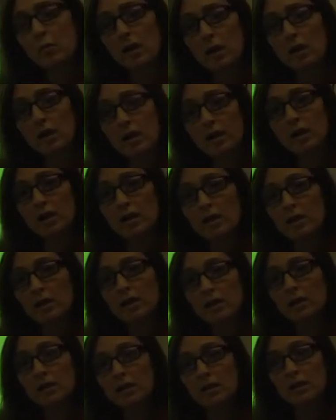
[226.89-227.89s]
work
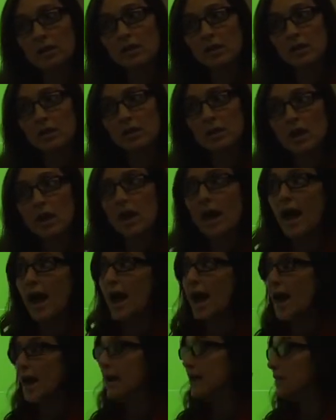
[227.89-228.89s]

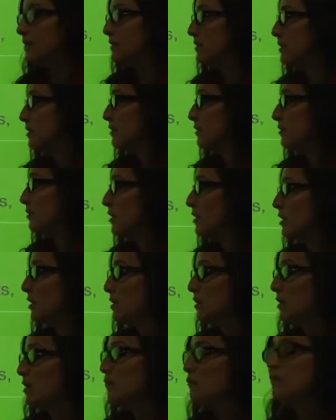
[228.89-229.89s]
and
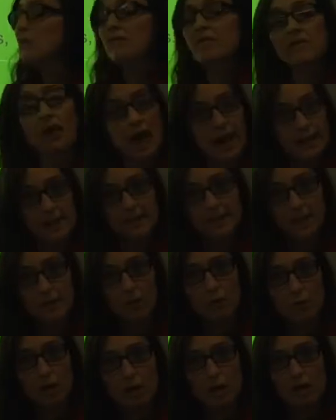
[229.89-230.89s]
revise
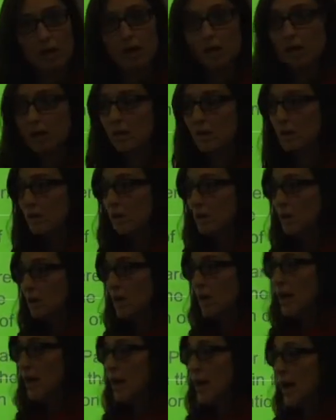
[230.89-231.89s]
their work,
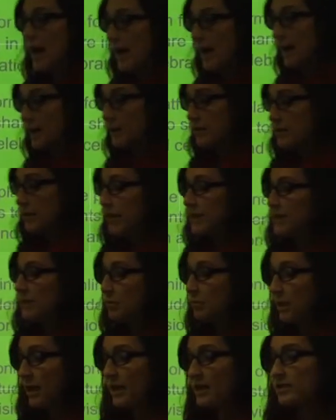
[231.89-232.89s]
and it's a
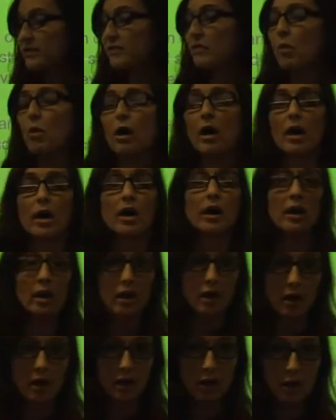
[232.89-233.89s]
place for
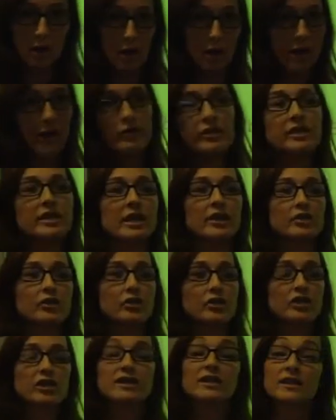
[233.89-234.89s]
their
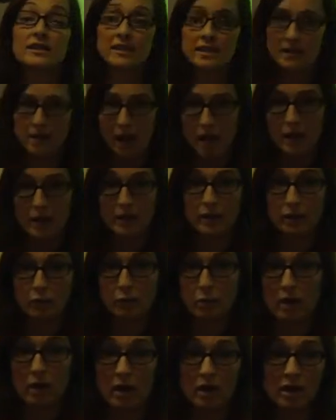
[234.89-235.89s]
teachers to assign the
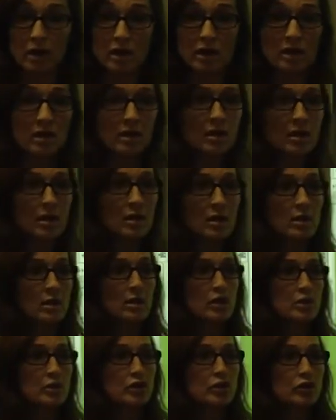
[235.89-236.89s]
work,
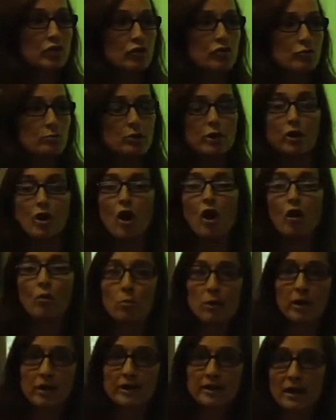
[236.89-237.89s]
to put
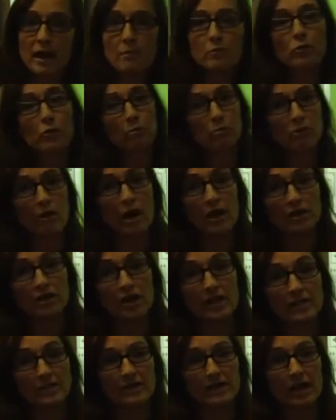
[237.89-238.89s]
homeworks up or
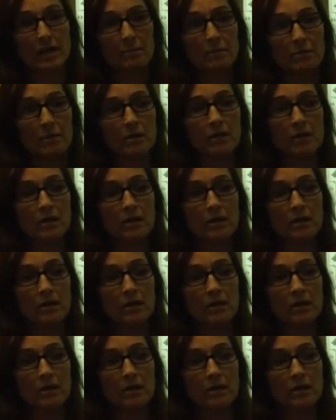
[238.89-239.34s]
projects up,